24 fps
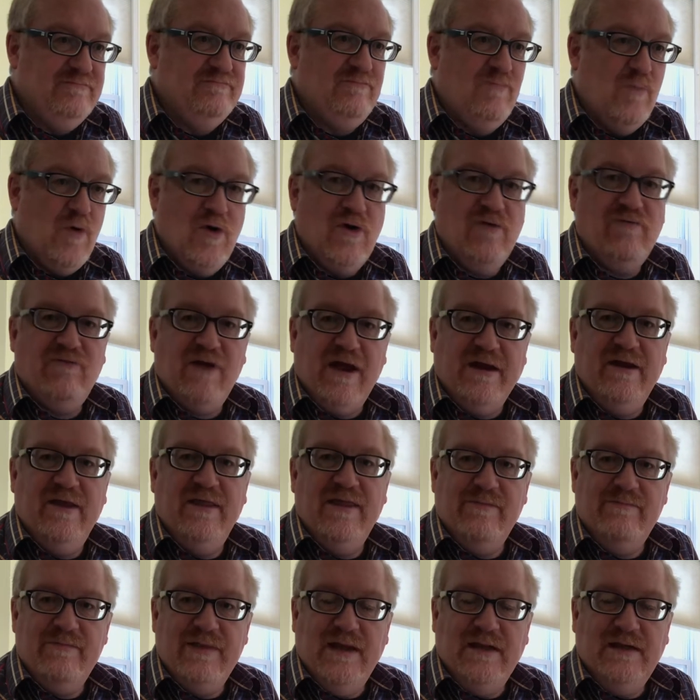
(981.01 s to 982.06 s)
more
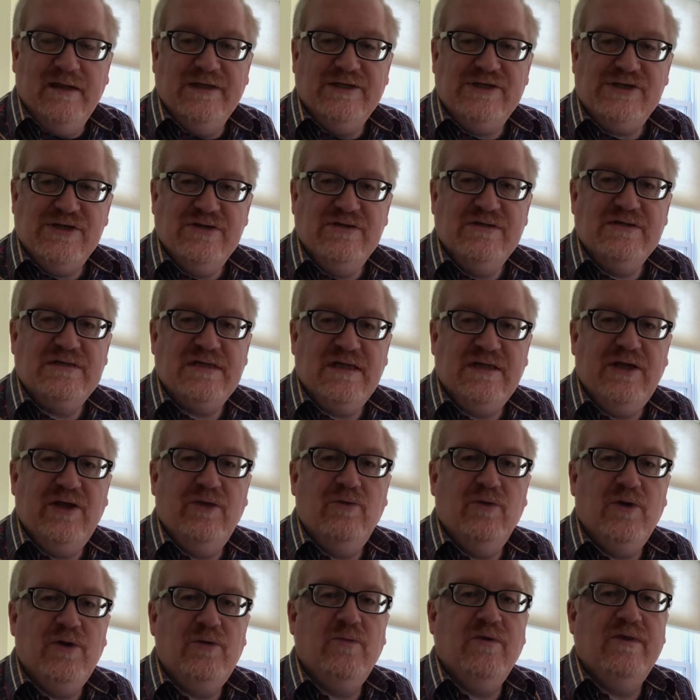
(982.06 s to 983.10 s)
run-of-the-mill issues than
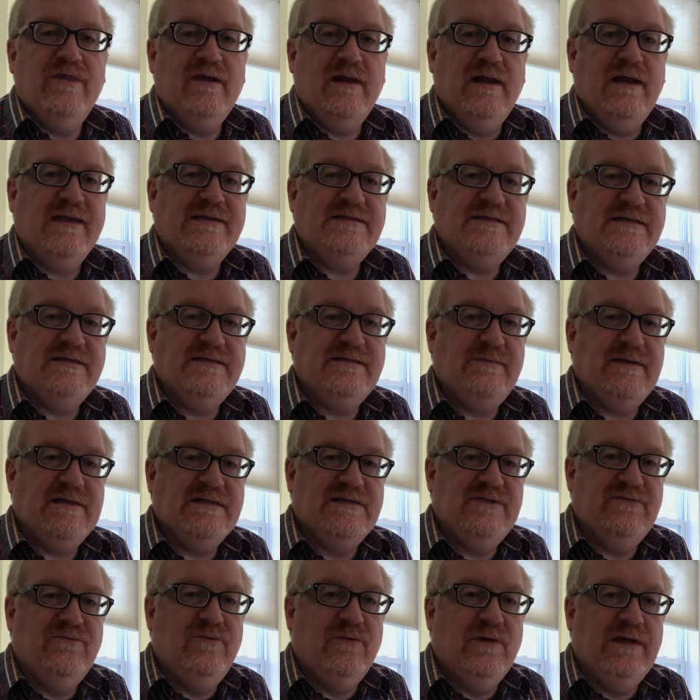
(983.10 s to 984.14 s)
you would with a less
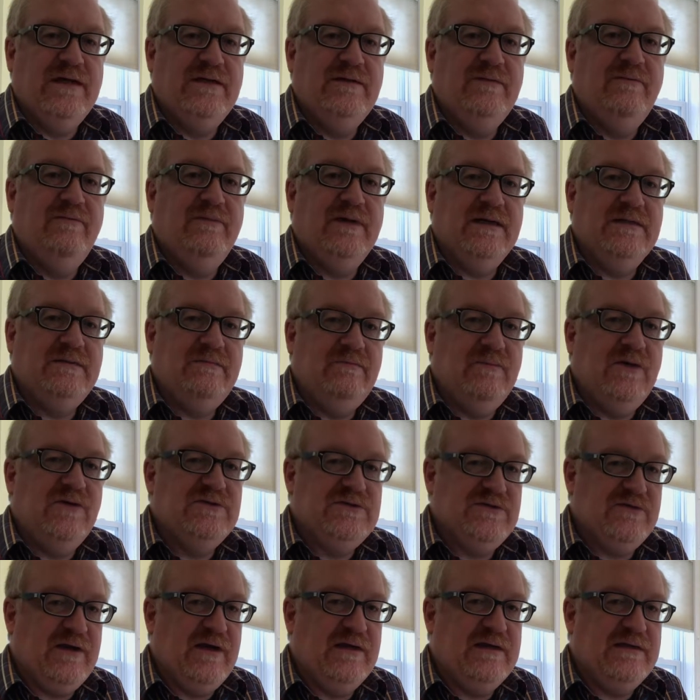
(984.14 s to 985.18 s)
expensive one, but
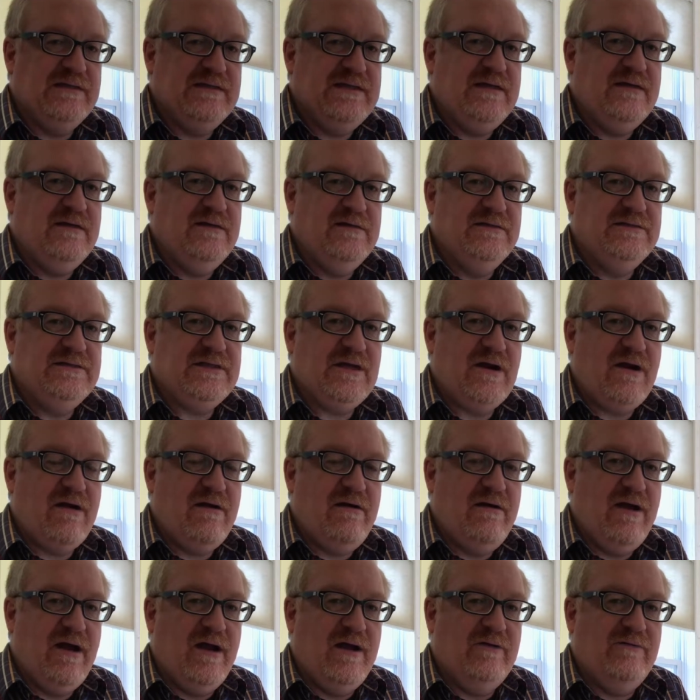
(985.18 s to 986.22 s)
most Rocketeers
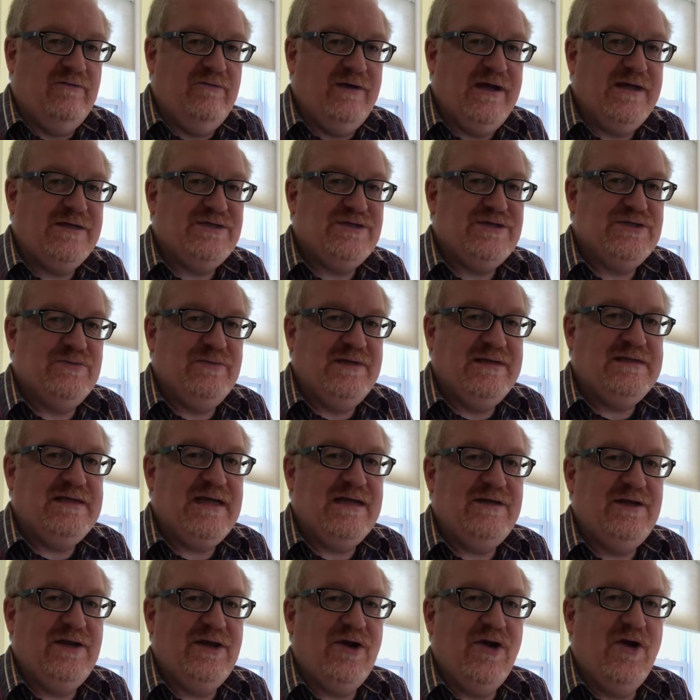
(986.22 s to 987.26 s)
are not rich. We
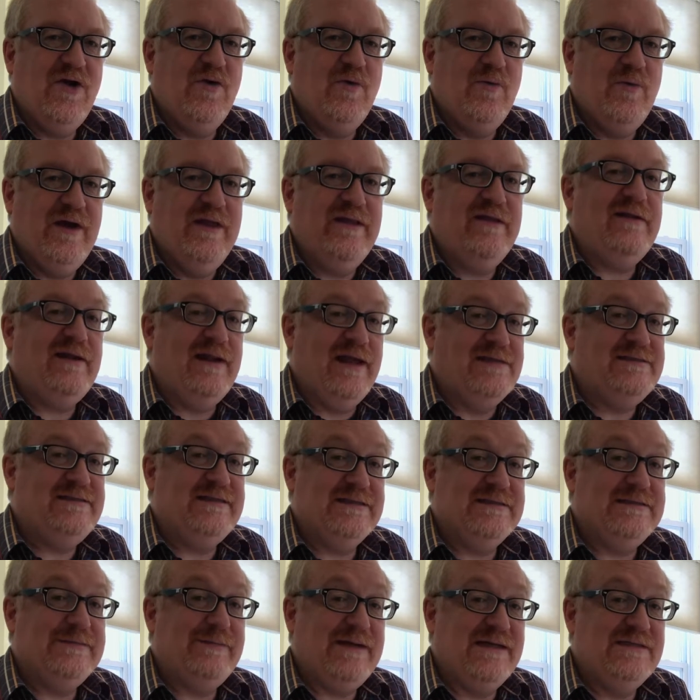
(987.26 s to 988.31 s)
tend to go with less
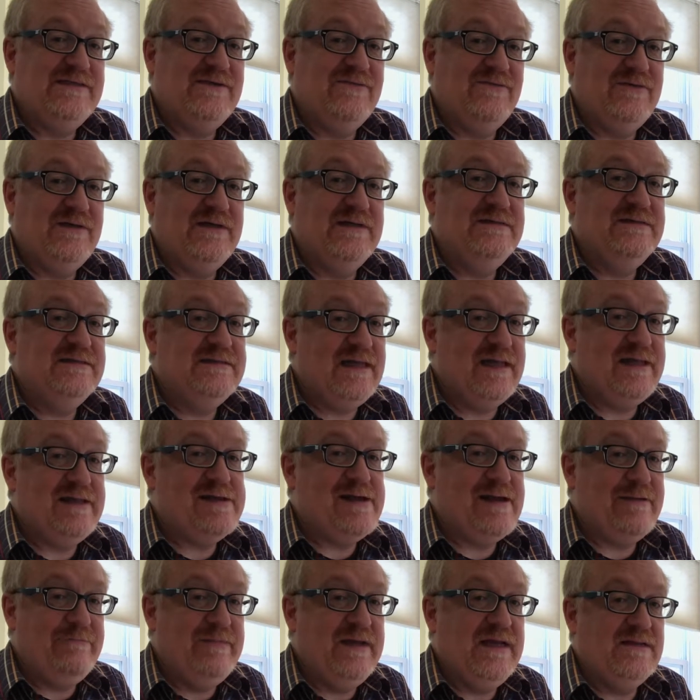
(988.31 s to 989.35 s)
expensive ones, and
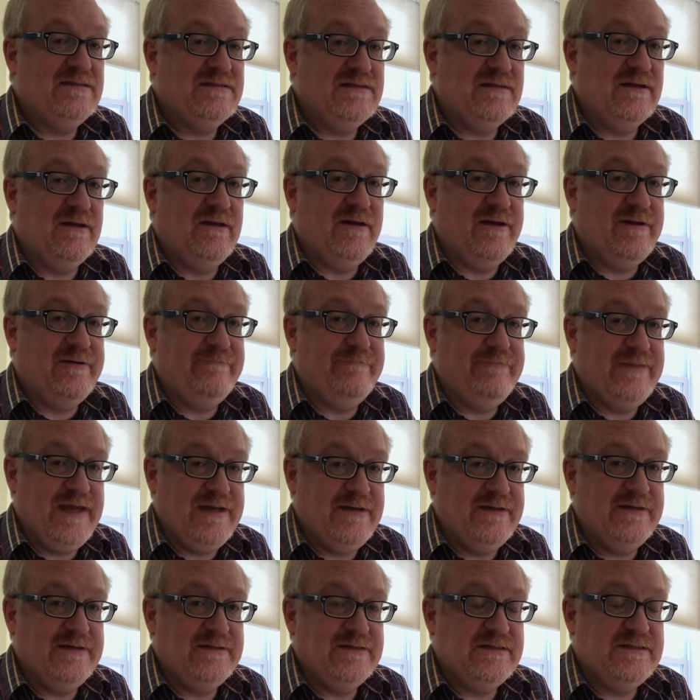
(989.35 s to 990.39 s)
that means a lot of
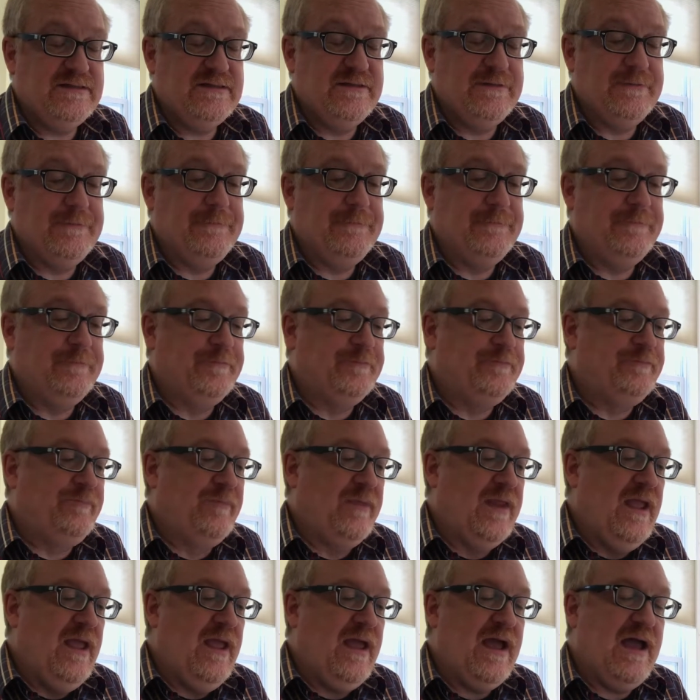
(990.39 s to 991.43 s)
maintenance.
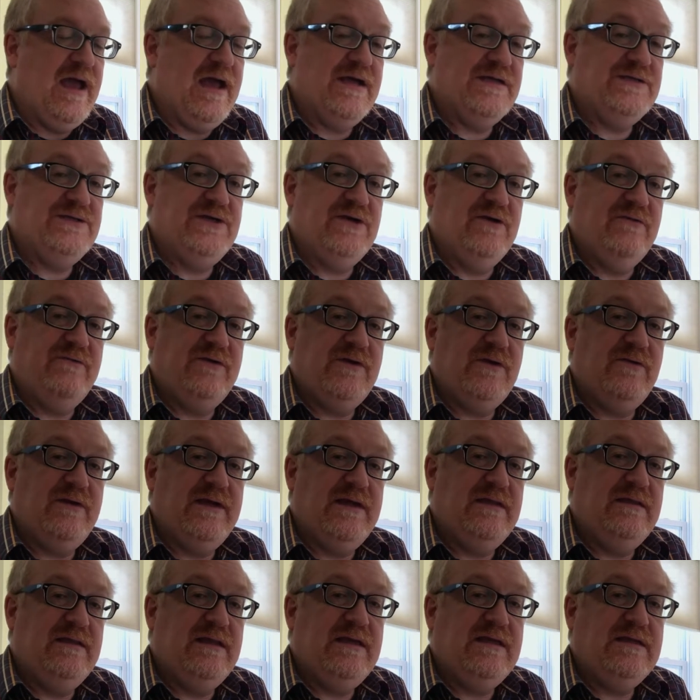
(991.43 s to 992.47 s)
As you're
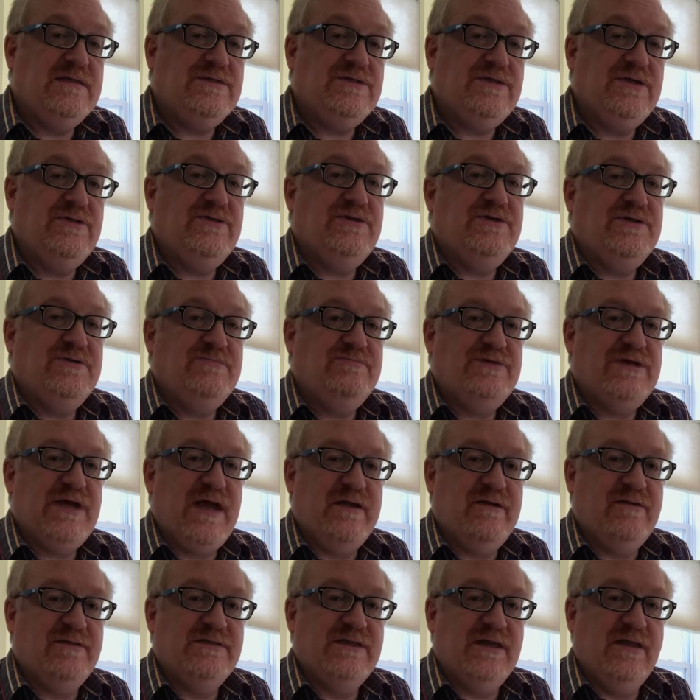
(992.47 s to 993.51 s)
viewing these YouTube
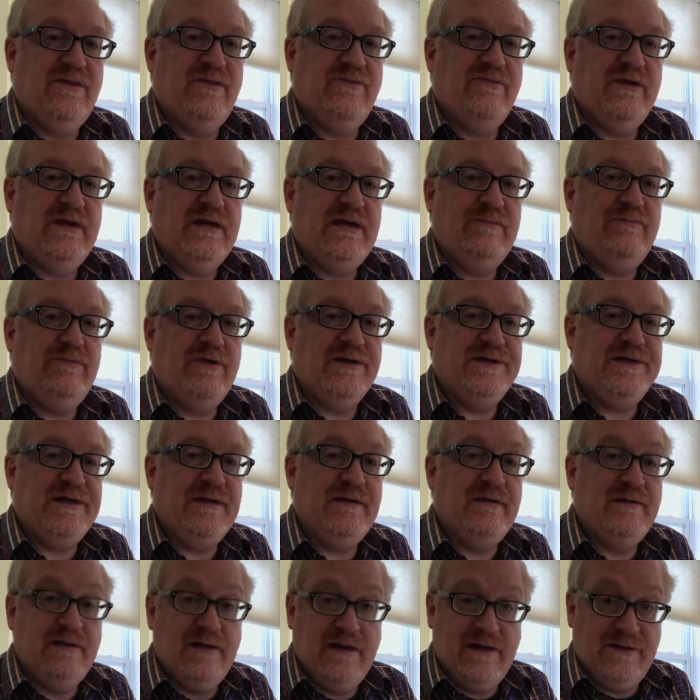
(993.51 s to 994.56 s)
channels on 3D
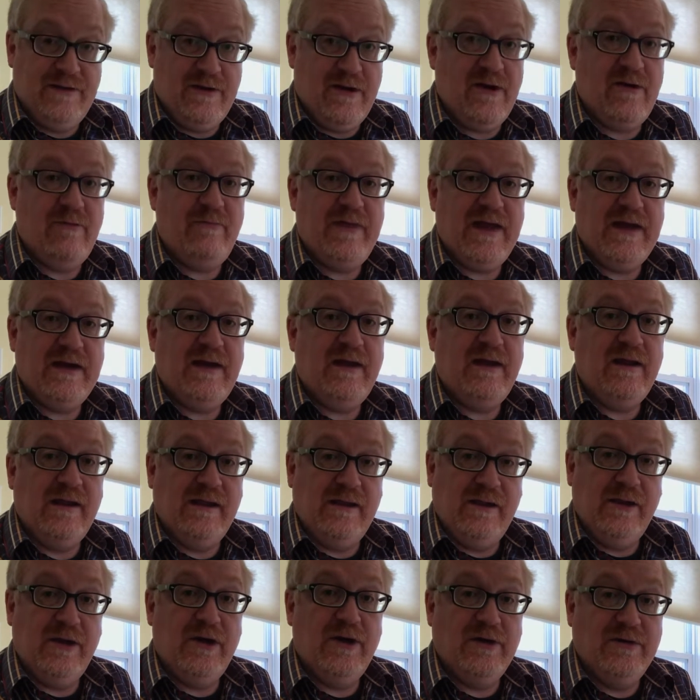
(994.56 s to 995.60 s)
printing, and there are many, I
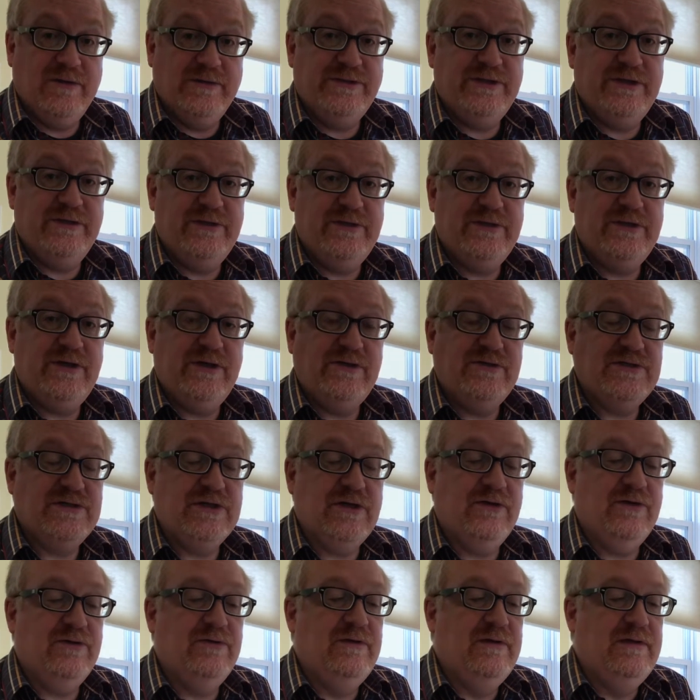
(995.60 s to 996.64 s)
encourage you to do
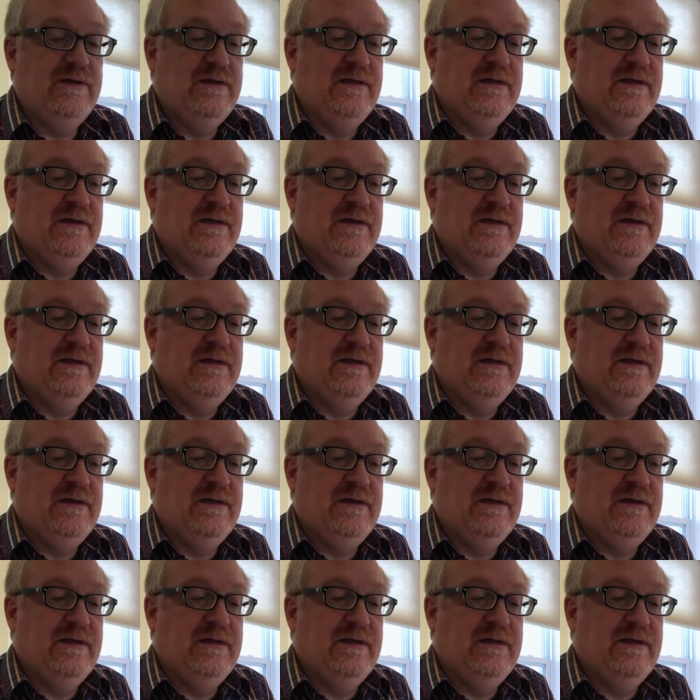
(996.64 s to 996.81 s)
so,